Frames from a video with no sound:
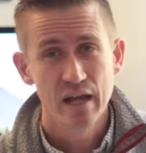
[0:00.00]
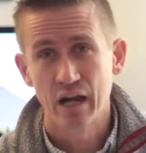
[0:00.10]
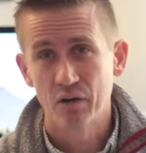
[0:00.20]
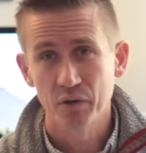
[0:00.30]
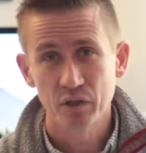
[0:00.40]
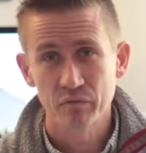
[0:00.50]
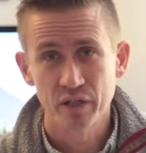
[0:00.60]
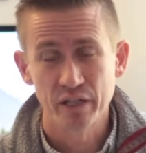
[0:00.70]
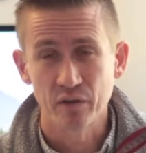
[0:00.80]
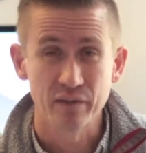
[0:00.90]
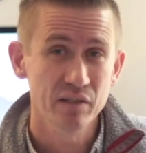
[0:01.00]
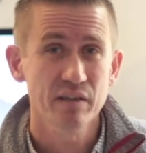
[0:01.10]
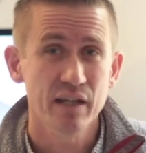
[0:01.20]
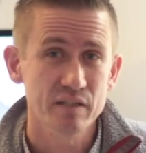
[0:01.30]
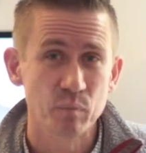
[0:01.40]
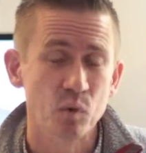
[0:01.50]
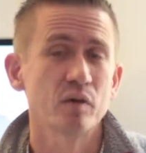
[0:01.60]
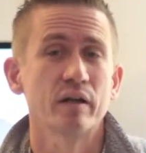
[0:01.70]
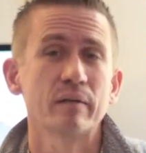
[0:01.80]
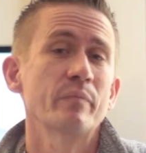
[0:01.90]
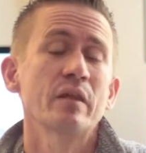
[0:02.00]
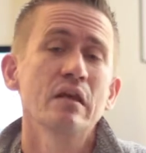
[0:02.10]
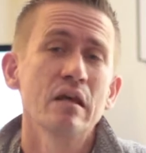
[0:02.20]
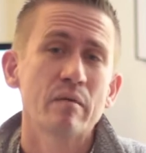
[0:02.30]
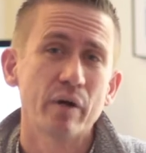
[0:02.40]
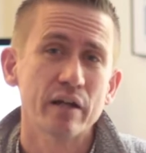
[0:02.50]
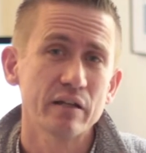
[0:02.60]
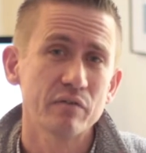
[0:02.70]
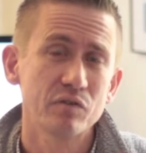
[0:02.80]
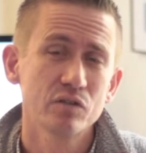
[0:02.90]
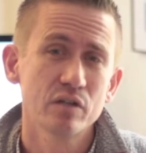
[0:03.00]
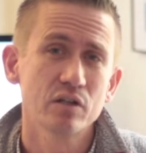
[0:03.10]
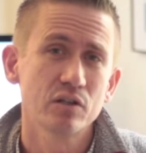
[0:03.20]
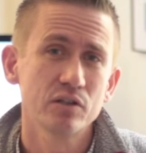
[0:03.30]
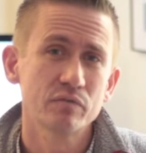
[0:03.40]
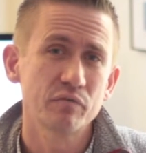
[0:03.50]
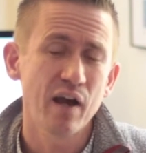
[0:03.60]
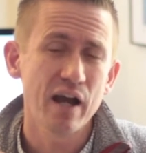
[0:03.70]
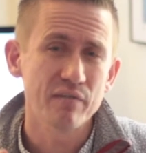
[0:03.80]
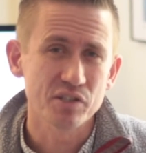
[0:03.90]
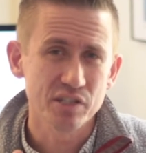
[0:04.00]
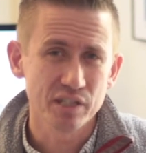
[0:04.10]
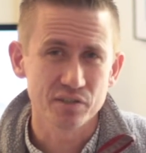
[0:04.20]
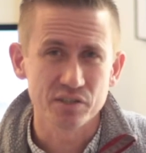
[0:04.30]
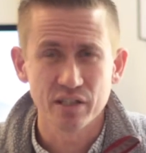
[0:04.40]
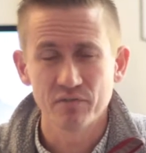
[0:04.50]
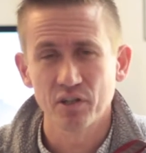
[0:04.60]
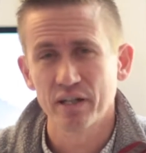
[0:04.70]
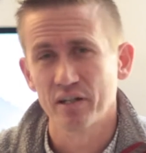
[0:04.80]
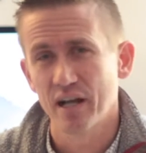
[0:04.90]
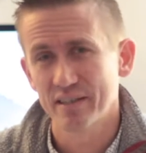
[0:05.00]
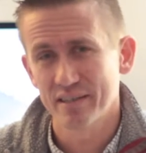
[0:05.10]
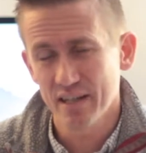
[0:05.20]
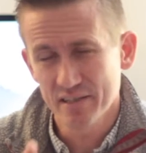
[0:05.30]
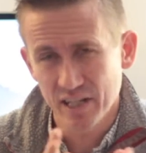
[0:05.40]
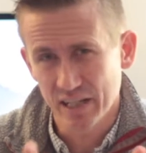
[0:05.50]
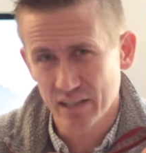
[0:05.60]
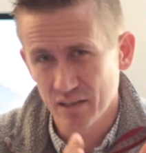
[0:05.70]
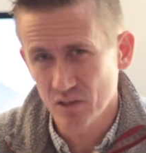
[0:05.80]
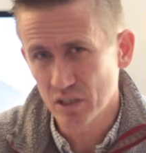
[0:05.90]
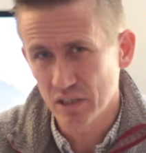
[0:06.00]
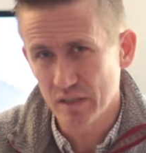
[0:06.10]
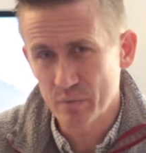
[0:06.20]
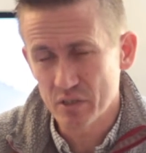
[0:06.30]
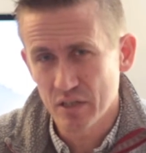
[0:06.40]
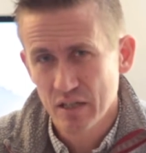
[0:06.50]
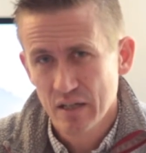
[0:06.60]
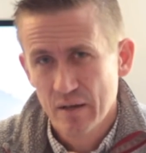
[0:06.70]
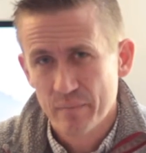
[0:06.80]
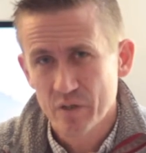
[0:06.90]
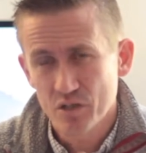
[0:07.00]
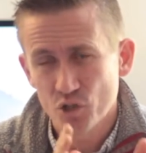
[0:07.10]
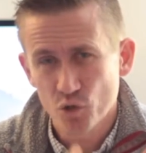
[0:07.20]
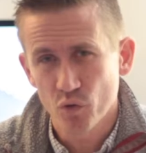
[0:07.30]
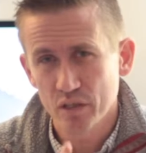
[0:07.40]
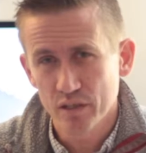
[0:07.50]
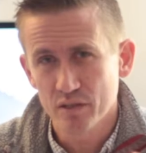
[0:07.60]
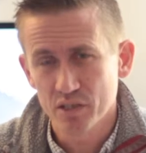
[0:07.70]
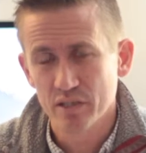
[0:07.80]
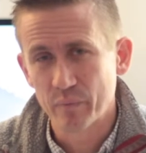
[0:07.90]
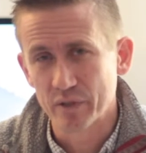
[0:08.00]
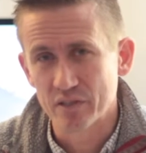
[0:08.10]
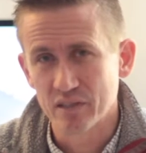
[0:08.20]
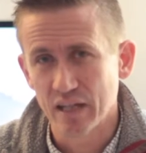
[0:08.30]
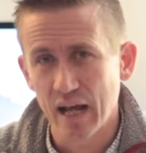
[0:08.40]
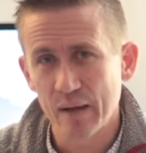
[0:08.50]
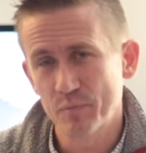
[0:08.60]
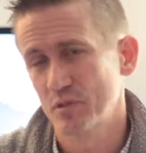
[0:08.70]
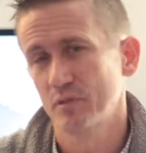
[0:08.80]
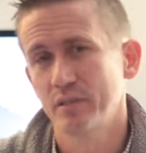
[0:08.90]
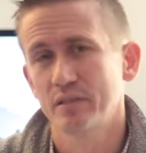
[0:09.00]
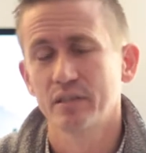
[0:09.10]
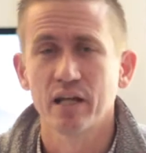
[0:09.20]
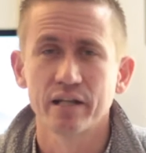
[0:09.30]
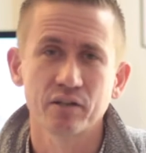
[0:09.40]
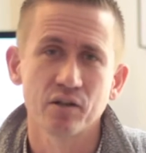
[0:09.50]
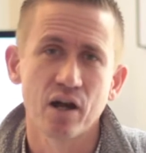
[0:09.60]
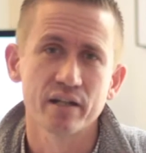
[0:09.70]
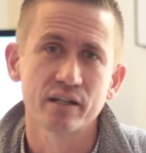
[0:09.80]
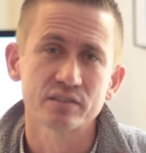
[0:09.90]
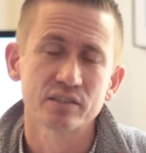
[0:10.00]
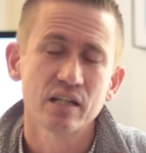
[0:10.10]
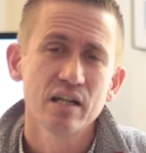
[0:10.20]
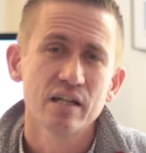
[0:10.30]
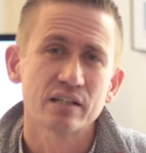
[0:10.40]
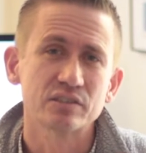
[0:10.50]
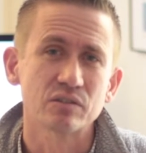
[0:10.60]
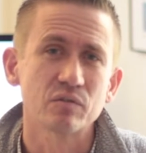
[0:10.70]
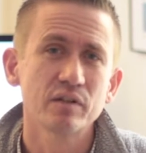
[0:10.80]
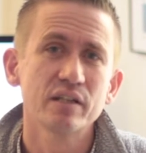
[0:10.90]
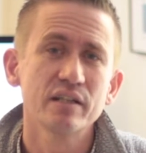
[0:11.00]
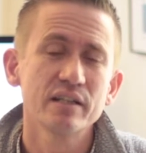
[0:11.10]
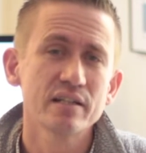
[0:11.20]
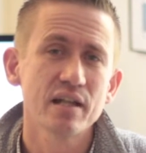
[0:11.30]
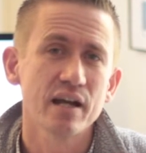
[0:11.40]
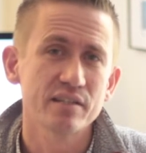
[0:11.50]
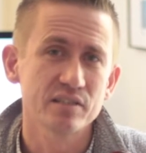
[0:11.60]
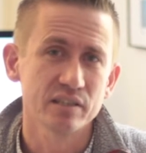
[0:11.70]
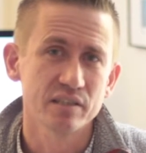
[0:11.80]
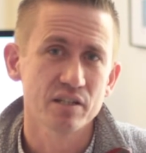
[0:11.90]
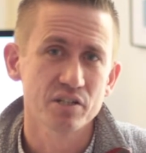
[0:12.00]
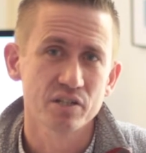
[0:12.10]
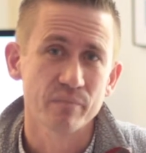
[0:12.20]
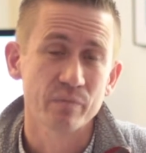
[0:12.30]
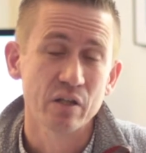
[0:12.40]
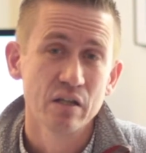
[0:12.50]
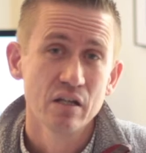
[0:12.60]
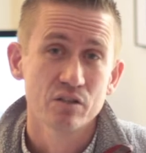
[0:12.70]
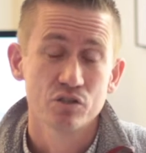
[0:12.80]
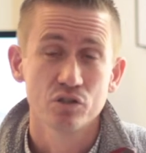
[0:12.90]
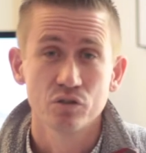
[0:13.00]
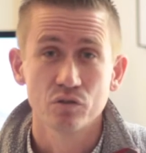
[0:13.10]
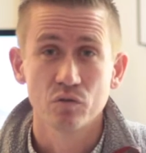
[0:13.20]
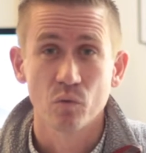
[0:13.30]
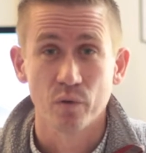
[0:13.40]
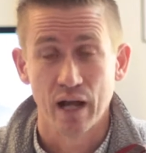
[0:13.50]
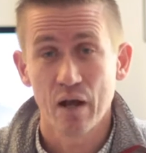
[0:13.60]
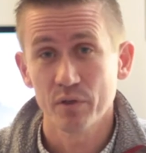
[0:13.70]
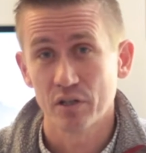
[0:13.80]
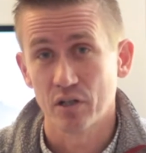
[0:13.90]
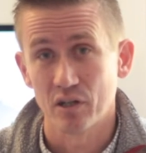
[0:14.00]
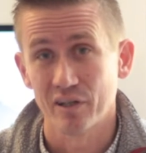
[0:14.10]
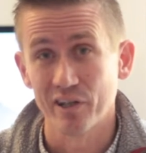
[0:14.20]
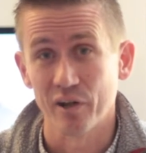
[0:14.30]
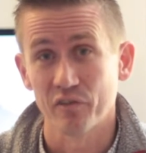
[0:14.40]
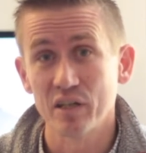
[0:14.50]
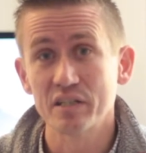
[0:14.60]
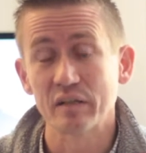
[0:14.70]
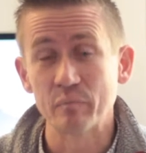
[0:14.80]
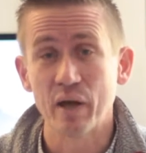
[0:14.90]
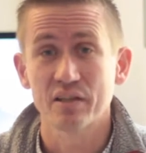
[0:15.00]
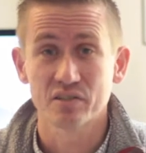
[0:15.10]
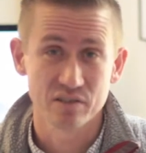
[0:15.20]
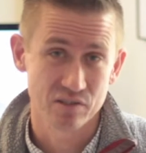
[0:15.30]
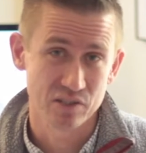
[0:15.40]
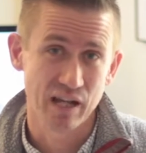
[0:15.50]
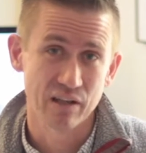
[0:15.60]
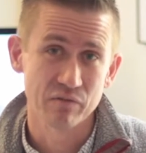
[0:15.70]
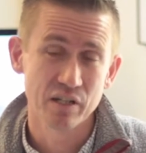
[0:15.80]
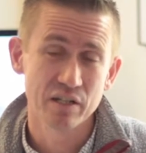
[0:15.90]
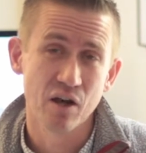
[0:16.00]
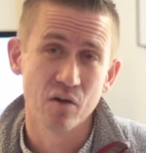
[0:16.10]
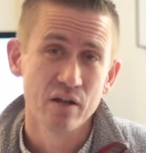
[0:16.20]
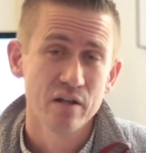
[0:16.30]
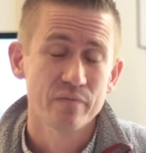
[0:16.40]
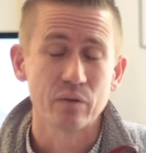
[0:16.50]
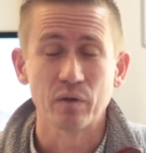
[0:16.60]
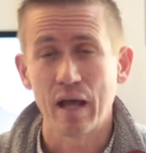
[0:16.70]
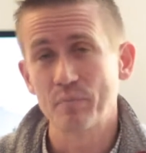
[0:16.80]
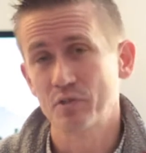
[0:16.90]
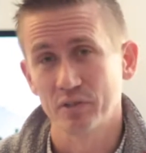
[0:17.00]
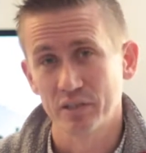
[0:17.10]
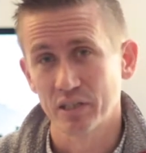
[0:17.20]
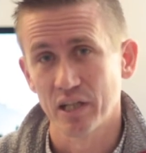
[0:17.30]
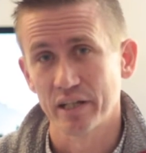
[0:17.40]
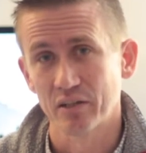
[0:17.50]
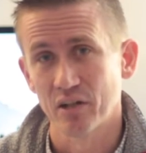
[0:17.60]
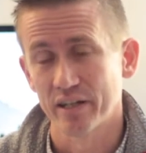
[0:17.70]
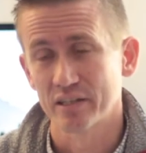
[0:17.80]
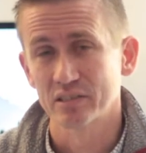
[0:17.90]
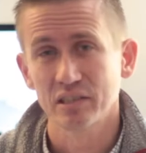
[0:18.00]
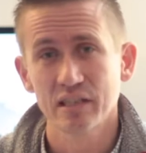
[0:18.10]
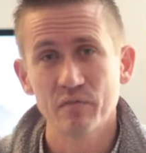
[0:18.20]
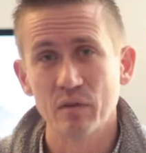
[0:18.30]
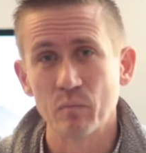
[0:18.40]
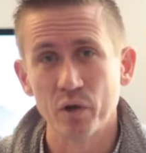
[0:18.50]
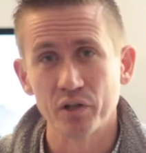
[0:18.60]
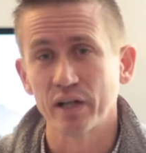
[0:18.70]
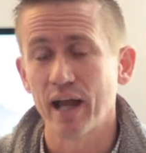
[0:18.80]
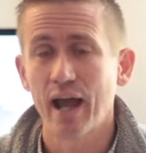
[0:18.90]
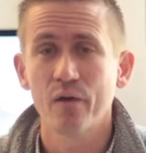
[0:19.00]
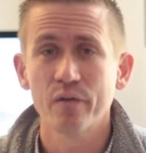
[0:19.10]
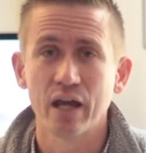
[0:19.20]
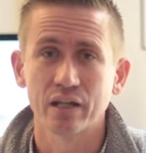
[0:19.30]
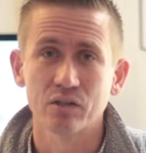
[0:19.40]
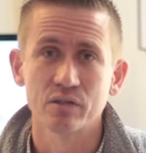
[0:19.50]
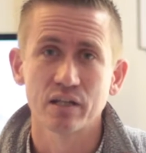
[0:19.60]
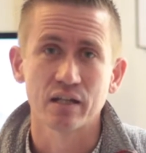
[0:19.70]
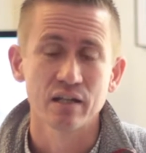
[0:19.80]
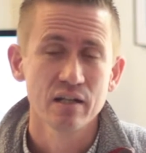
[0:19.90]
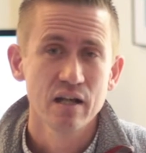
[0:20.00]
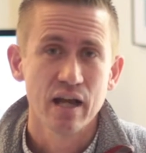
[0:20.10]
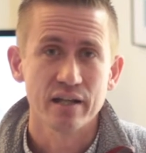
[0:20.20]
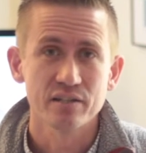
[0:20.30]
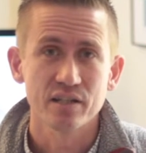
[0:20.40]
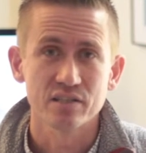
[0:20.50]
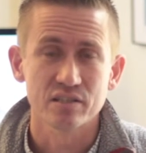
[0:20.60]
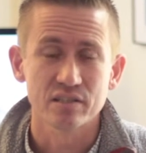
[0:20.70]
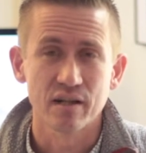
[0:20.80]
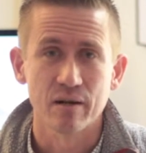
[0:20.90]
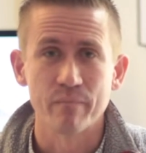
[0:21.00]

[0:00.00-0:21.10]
aerial video. I think that's boring. But if you include 5 or 6 or 7 or 8 or 9, 10-second little clips, just short little snippets that absolutely delight your audience, it's a really nice addition to what I would call an authentic best style video that will absolutely delight your audience, leave them wondering how the heck you did it, and just